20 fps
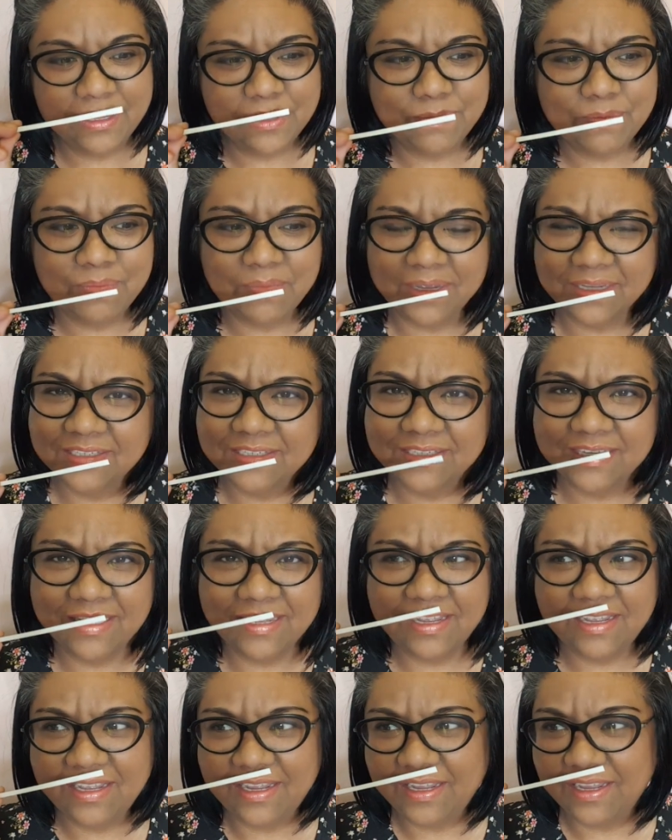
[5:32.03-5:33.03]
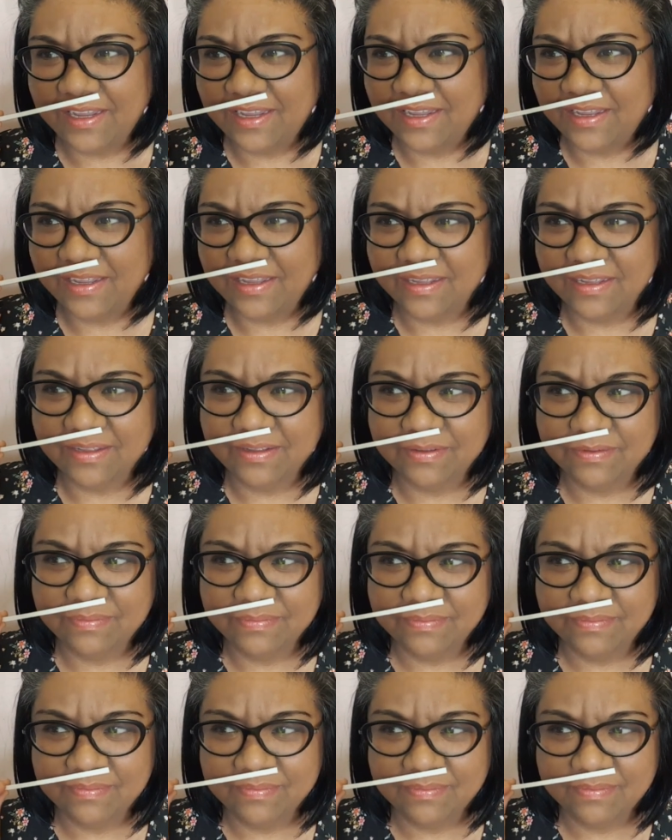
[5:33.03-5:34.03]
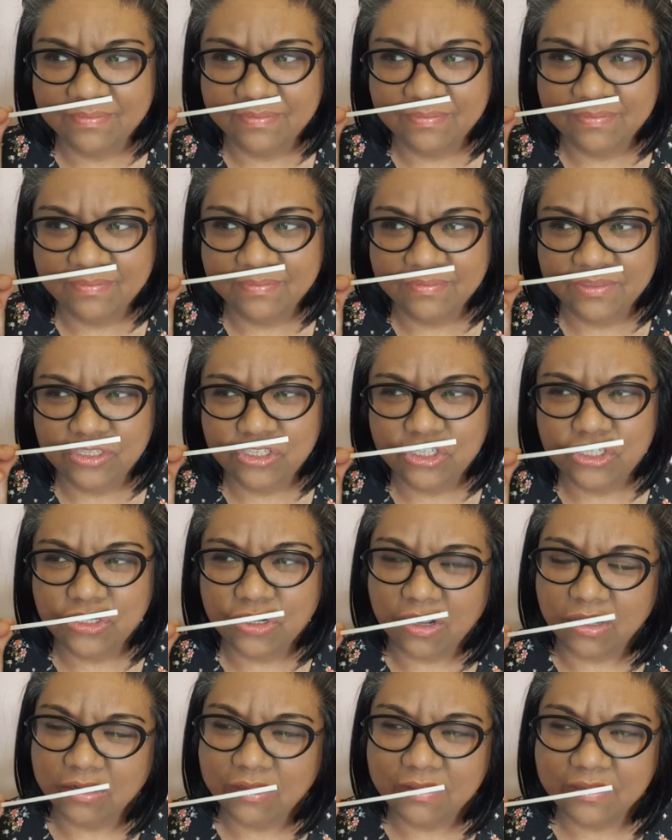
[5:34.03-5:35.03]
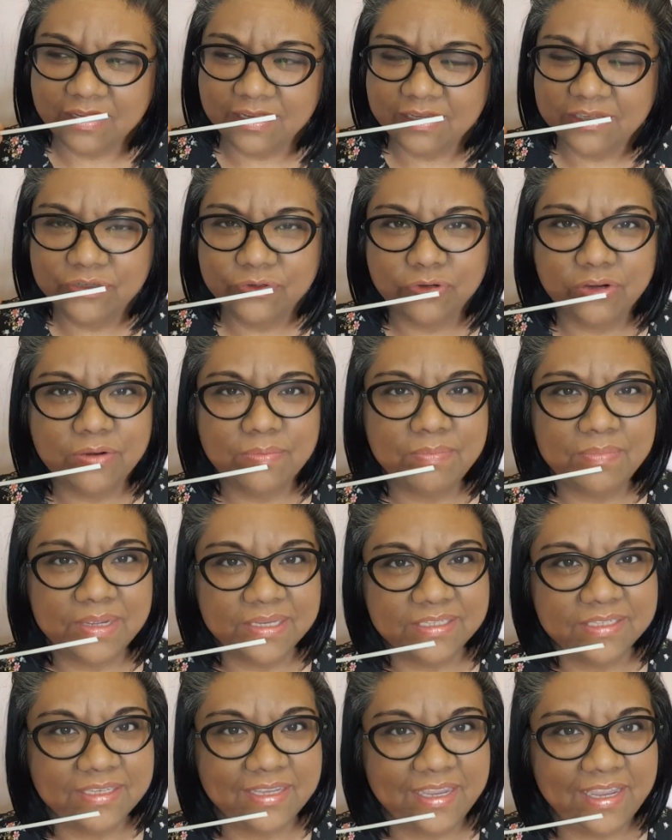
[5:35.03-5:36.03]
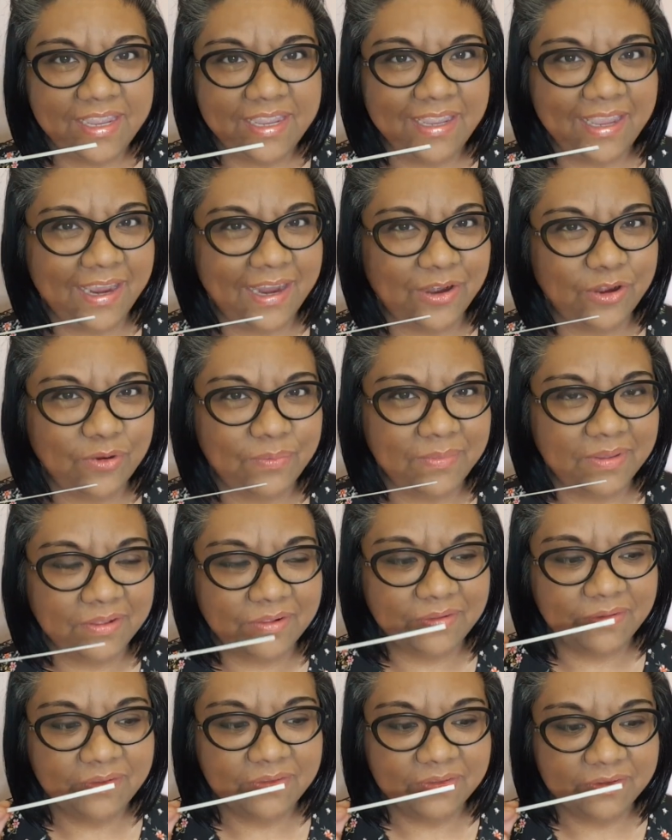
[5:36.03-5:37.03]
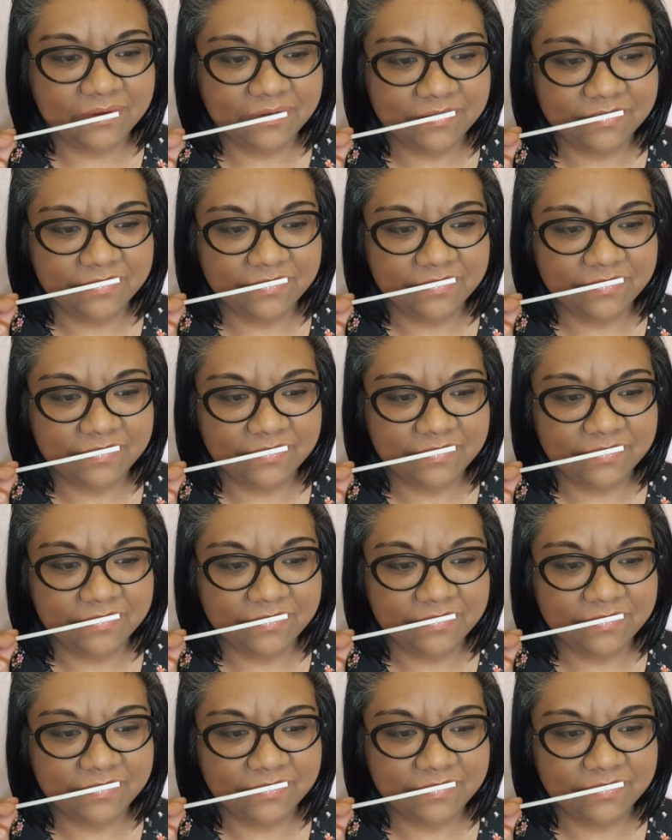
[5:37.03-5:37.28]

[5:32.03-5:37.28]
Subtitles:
a musky chocolate or a musky caramel.